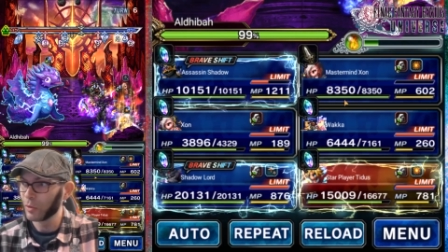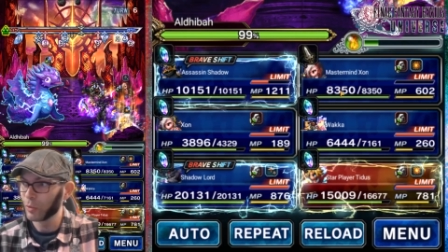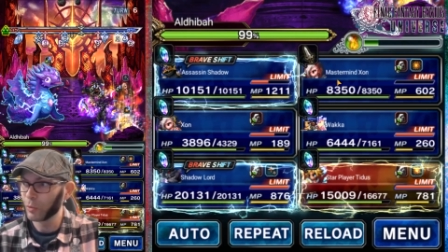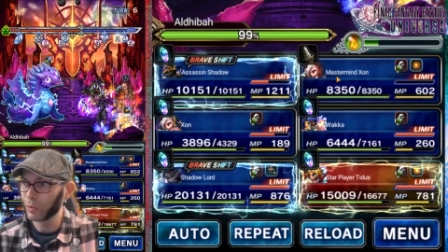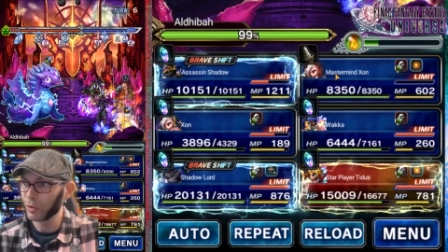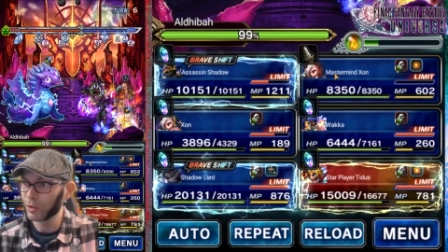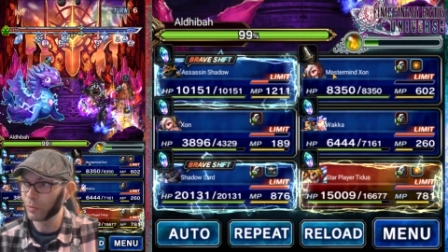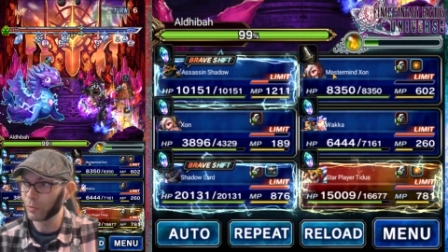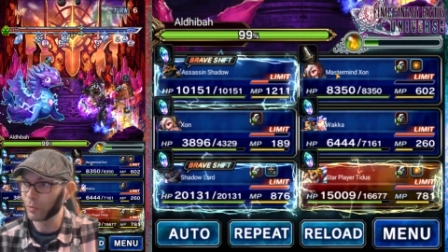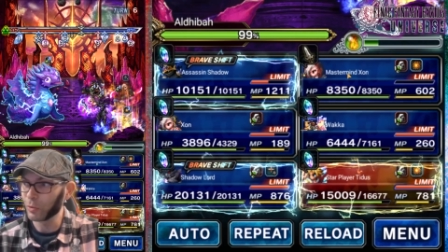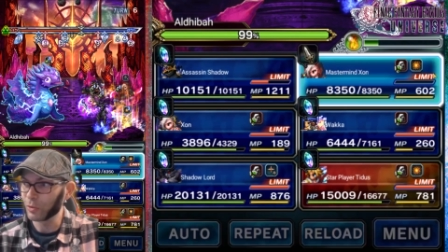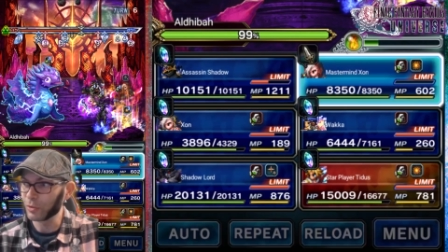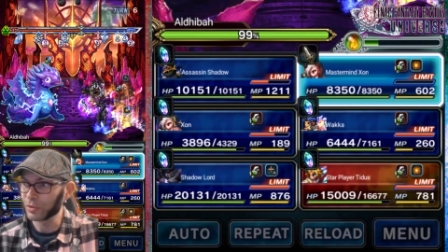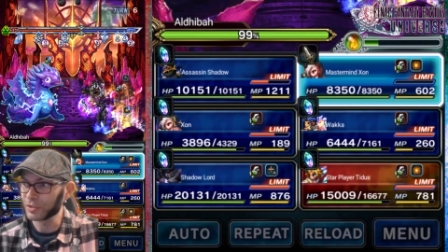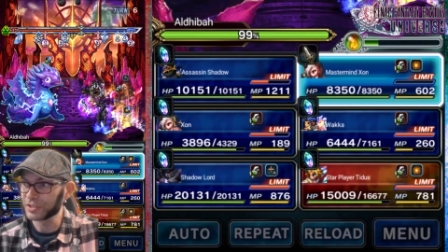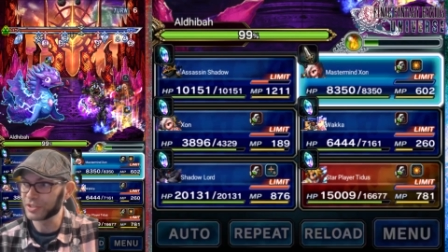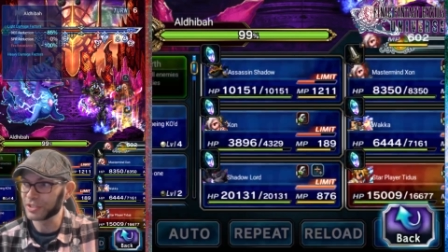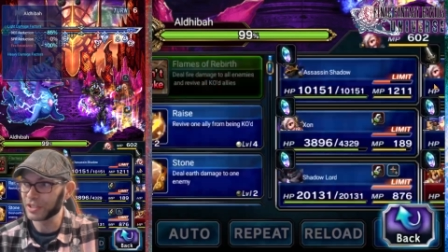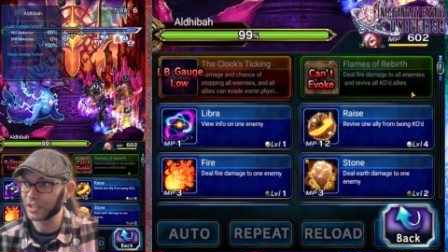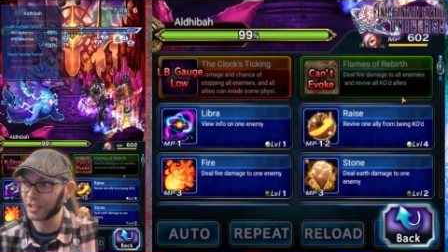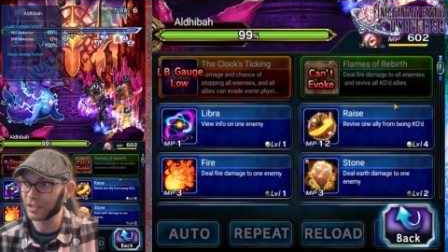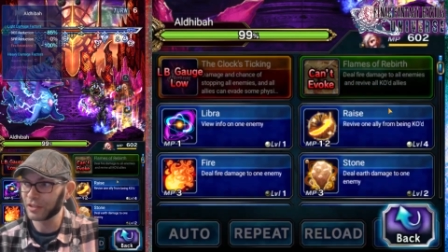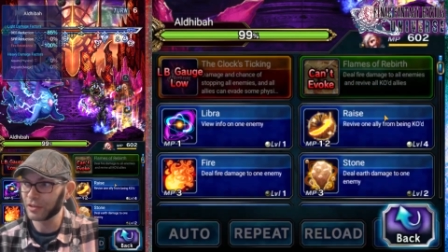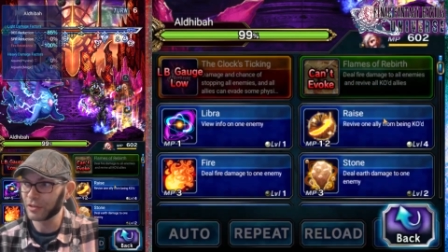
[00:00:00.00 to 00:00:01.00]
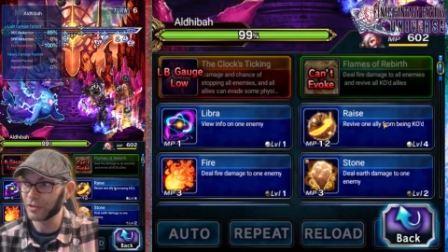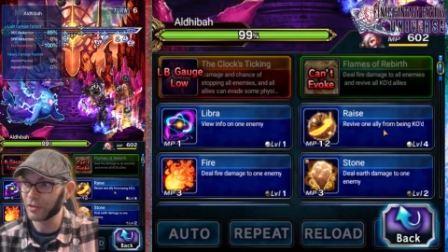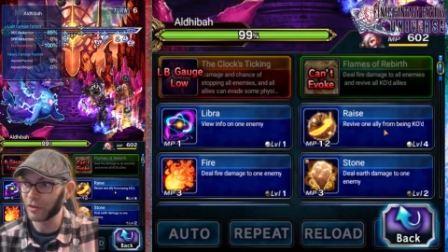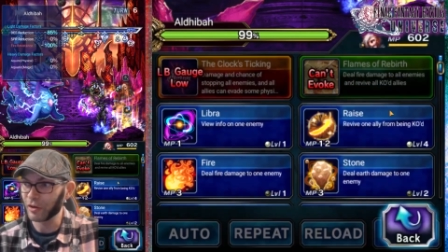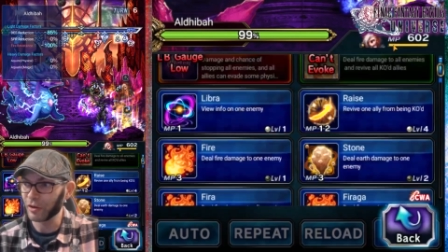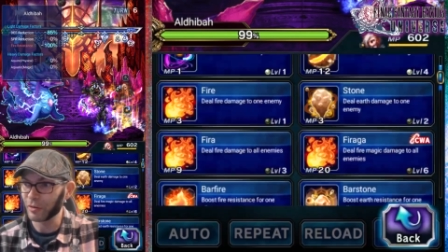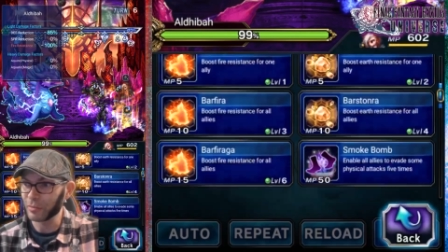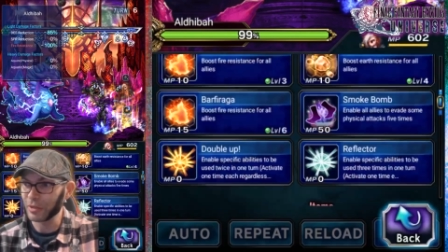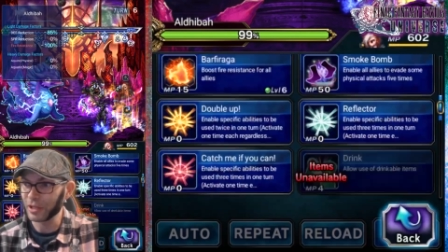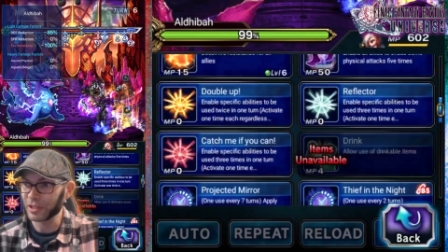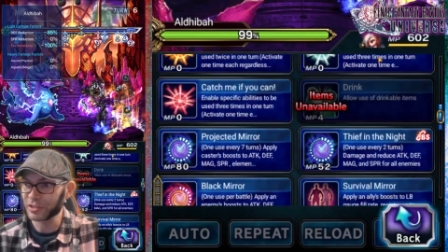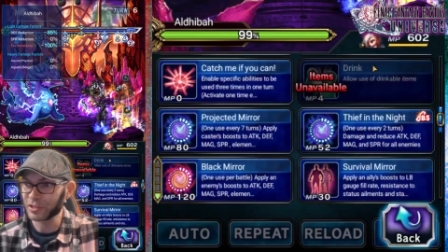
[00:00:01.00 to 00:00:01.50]
We will send
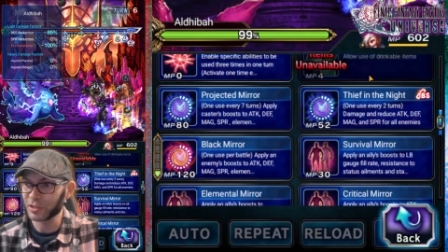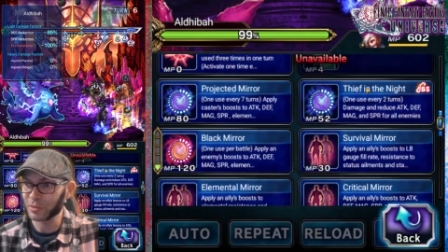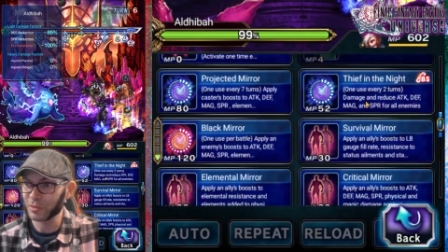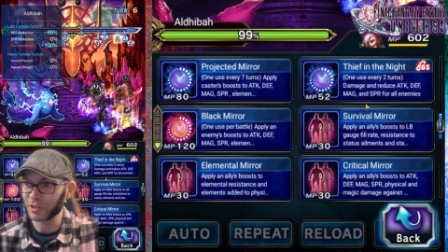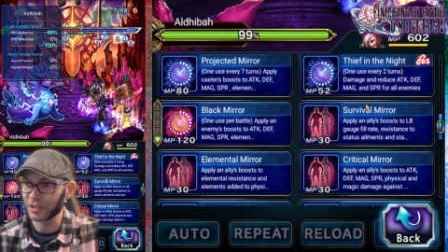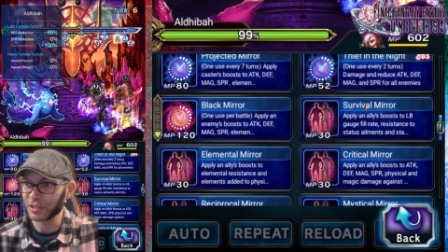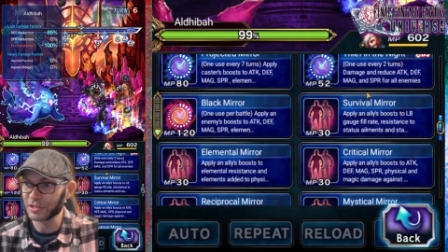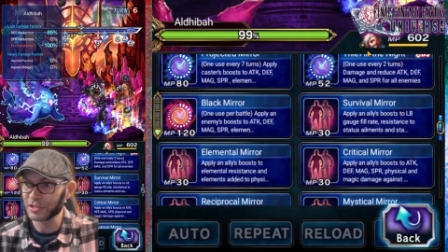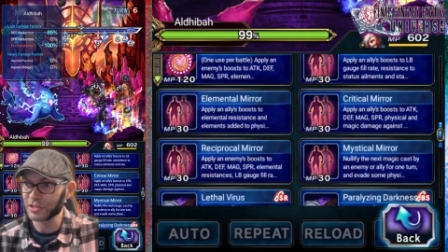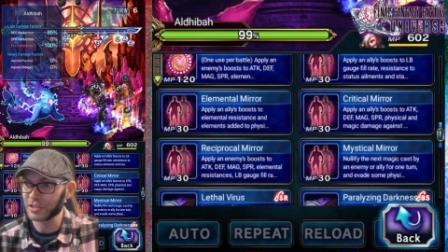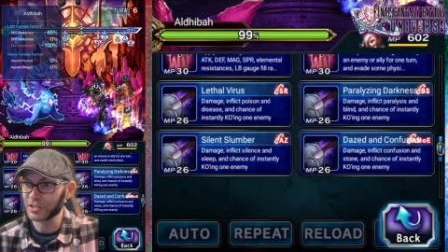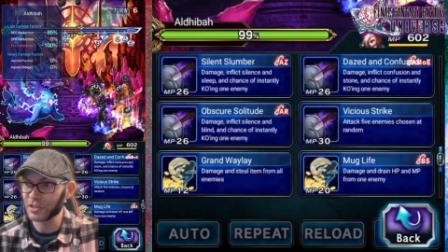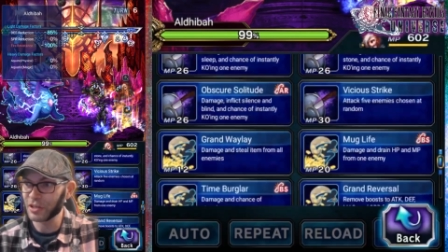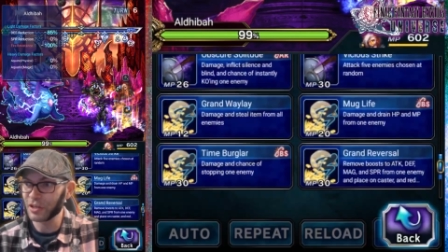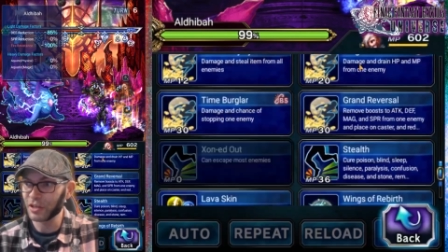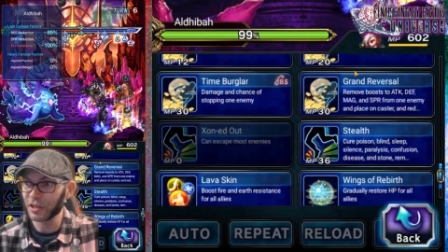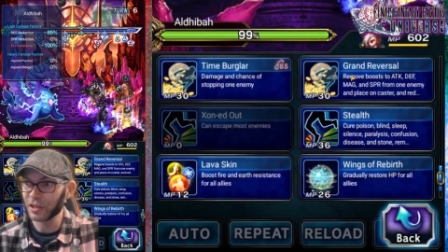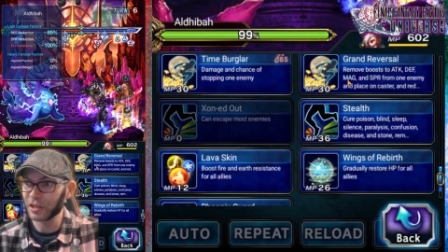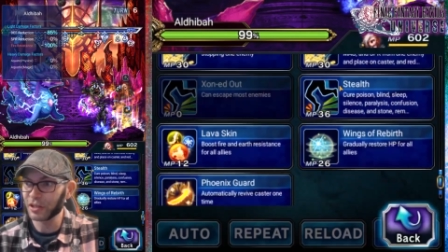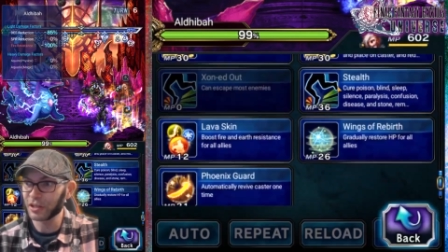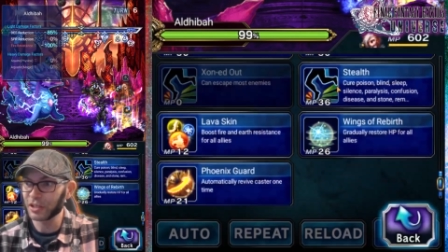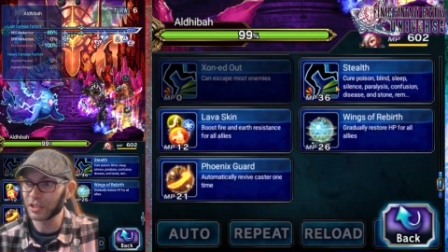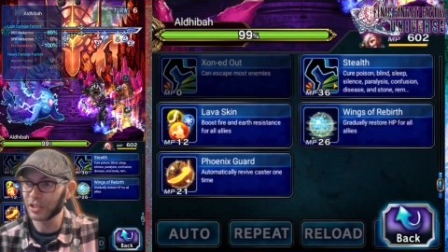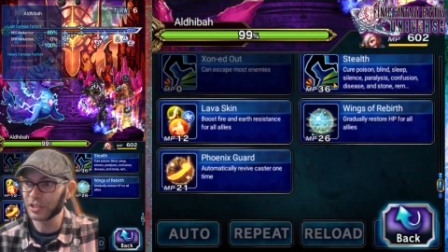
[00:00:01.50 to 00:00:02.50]
our Mastermind Xon.